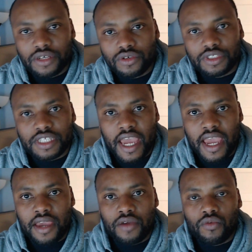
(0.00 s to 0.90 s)
every
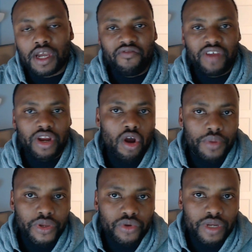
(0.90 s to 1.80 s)
single day we're
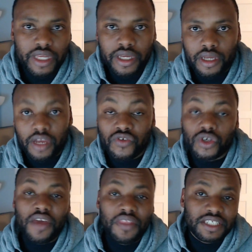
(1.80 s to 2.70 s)
given an
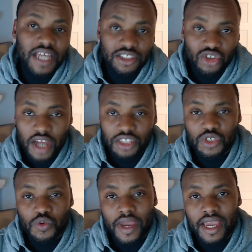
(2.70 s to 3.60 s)
opportunity, if you get the
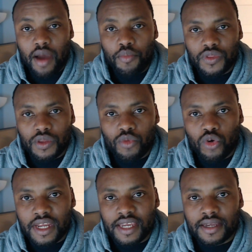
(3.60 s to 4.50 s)
chance to actually wake up
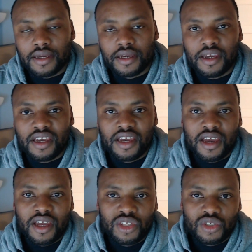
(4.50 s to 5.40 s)
in the morning,
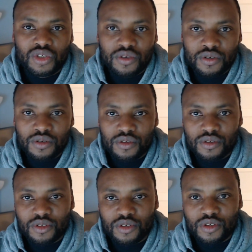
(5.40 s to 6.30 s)

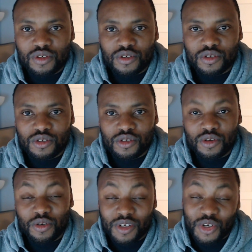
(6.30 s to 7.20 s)
to
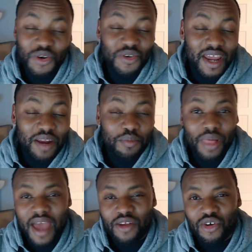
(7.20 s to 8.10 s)
to
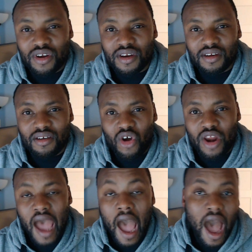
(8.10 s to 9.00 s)
create a plan
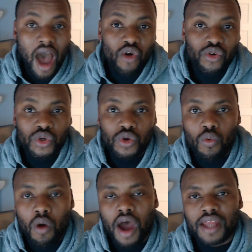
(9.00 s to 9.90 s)
on
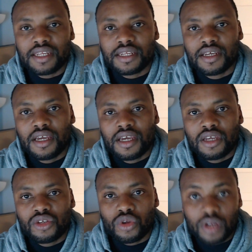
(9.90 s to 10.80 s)
how you want
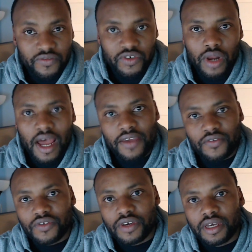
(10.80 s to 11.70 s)
to live
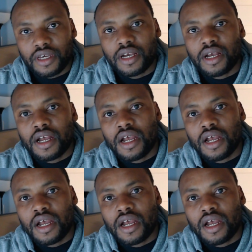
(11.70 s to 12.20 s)
your life.